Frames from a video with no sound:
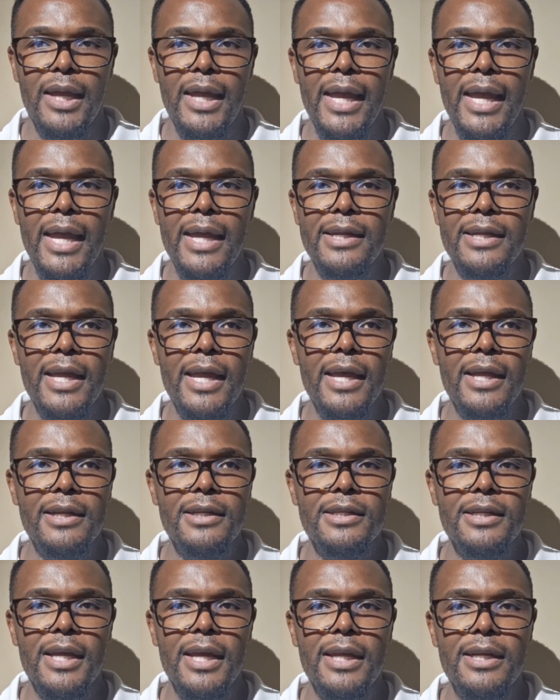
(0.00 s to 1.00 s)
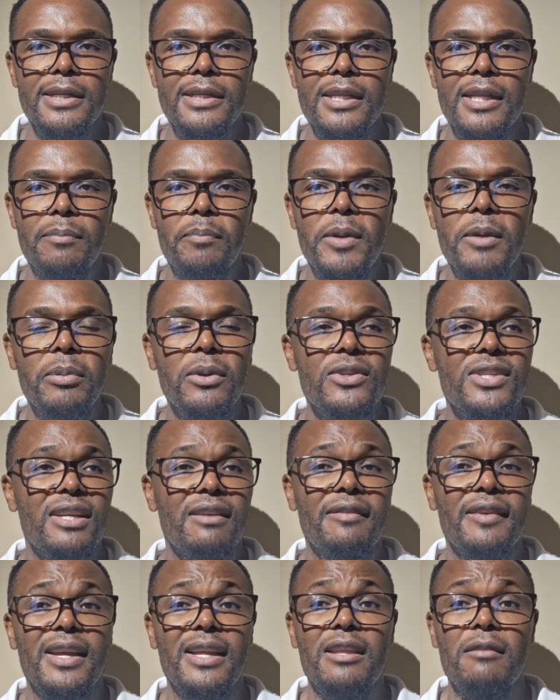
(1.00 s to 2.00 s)
And the people of South
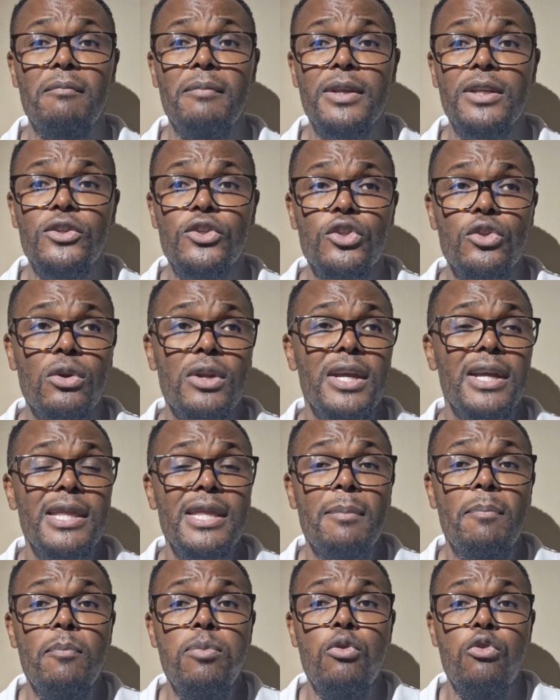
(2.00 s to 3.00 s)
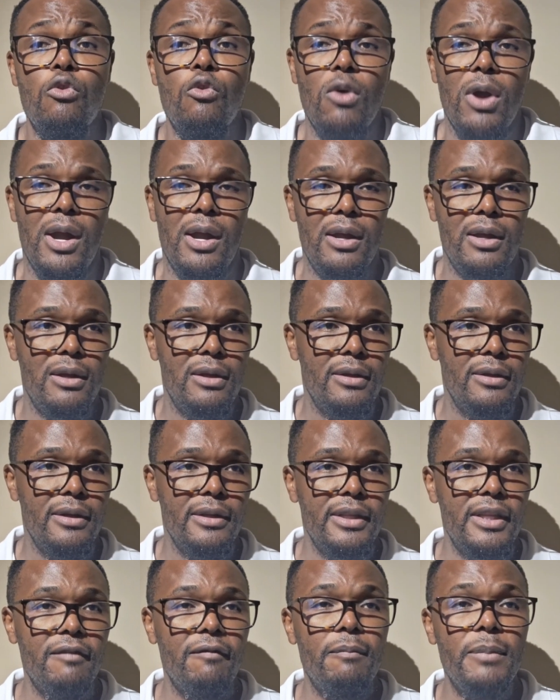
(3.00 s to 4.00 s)
Africa, they've been stolen. The poor,
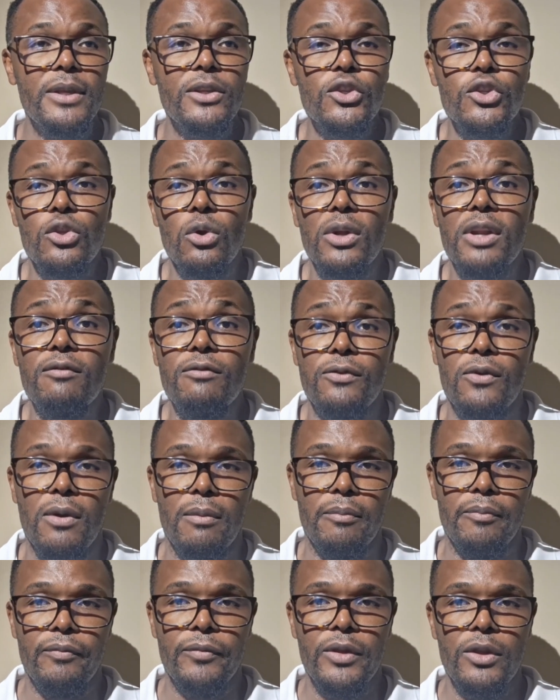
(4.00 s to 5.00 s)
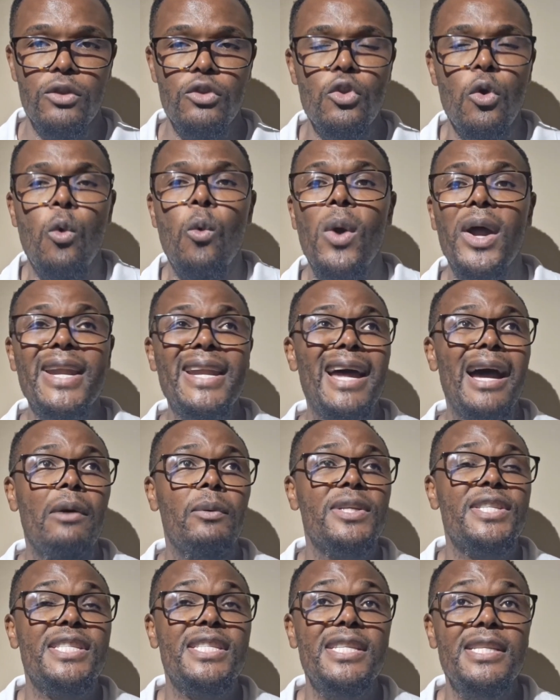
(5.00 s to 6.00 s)
they've been stolen from. No wonder
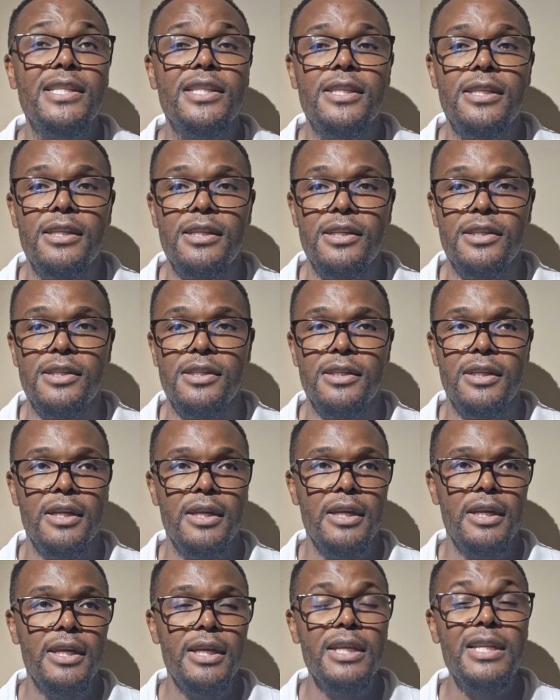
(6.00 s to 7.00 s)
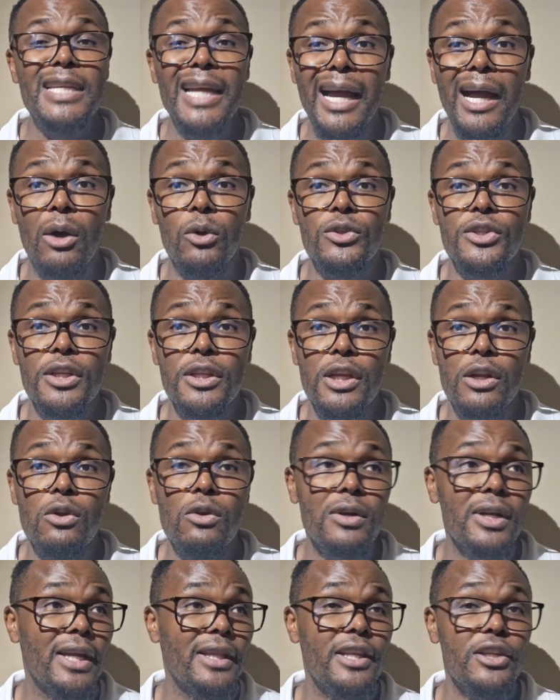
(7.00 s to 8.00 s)
our cities in Gauteng, they
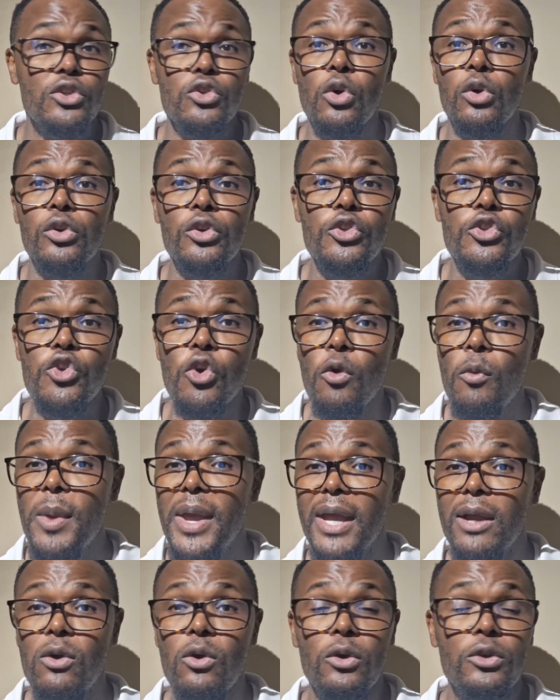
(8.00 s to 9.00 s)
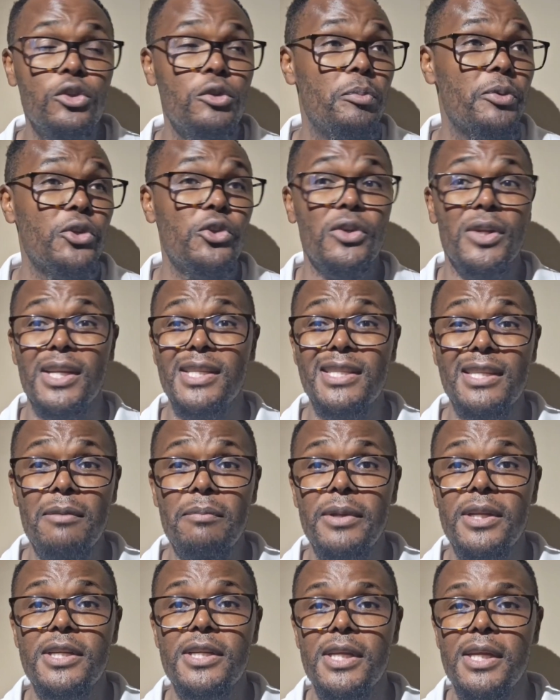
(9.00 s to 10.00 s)
look like this. Go to Joburg, go to Pretoria
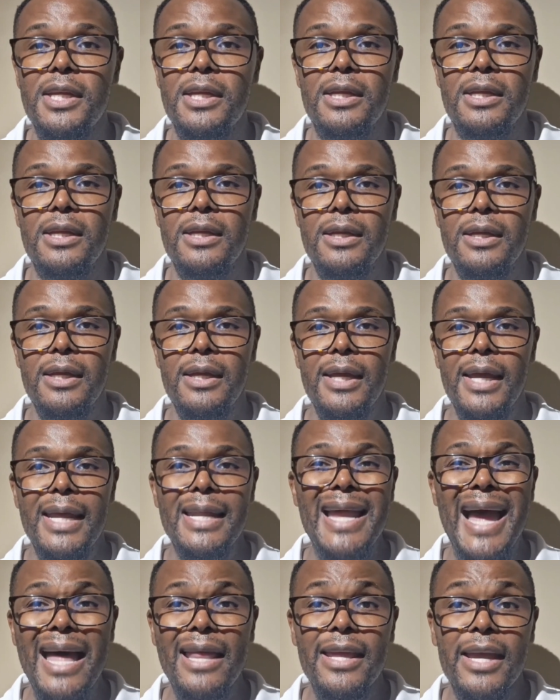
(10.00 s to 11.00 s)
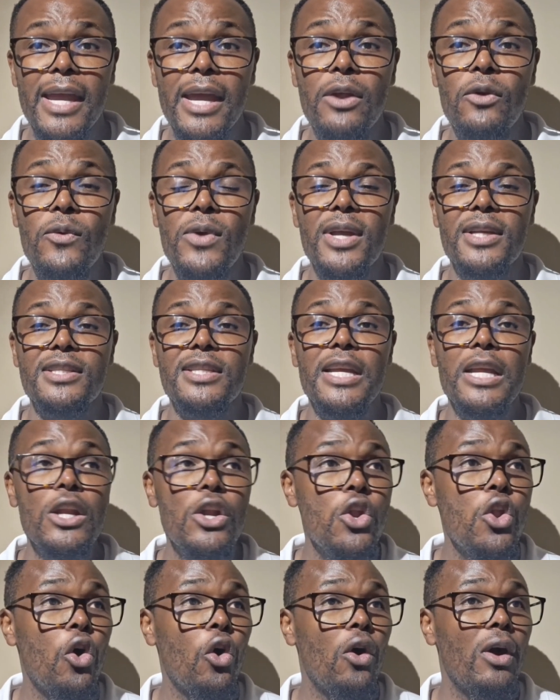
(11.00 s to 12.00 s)
CBD and other areas. They
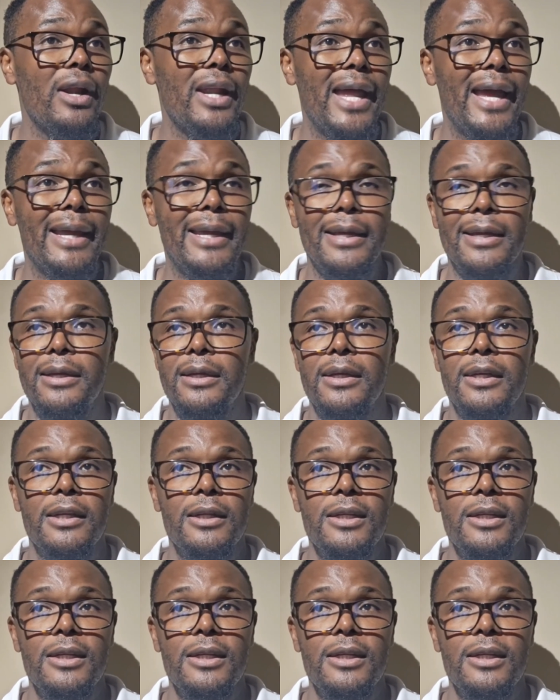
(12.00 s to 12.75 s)
look like